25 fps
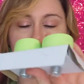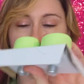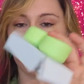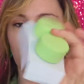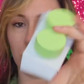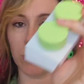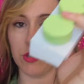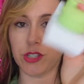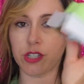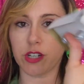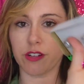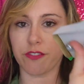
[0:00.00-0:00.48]
more
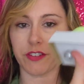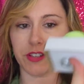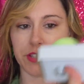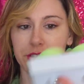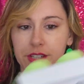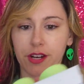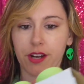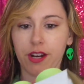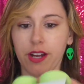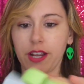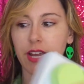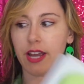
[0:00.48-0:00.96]
surface
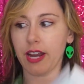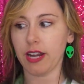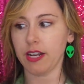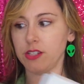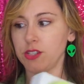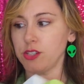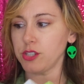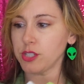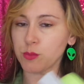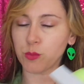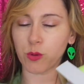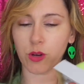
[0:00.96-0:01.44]
area, and it's
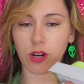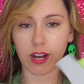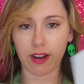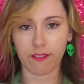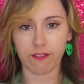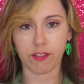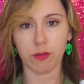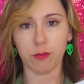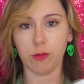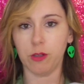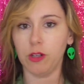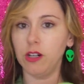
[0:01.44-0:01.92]
just more
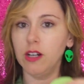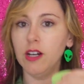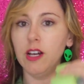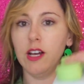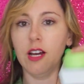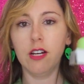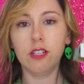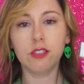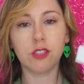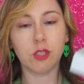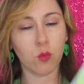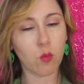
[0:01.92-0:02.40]
comfortable
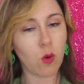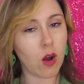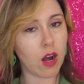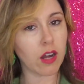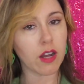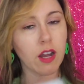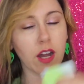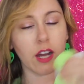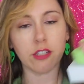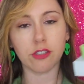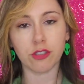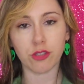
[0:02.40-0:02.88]
to walk
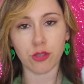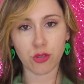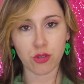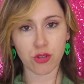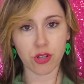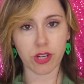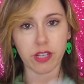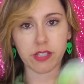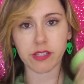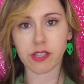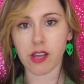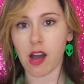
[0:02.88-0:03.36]
on, do
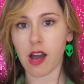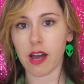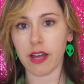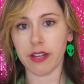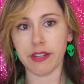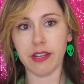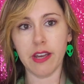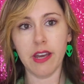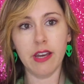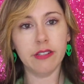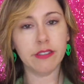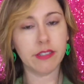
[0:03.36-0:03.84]
tricks on,
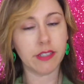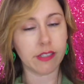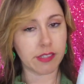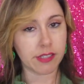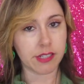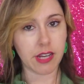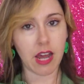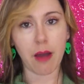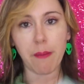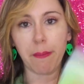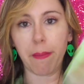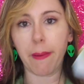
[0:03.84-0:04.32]
to
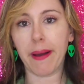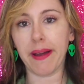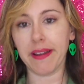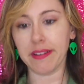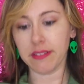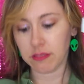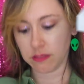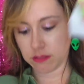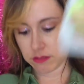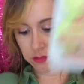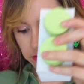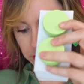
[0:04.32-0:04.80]
stop on
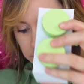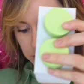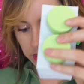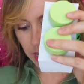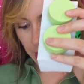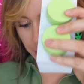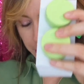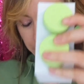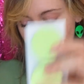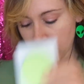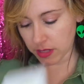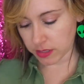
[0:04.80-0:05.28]

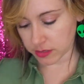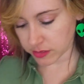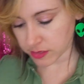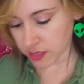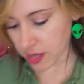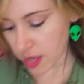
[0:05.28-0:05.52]
gumballs.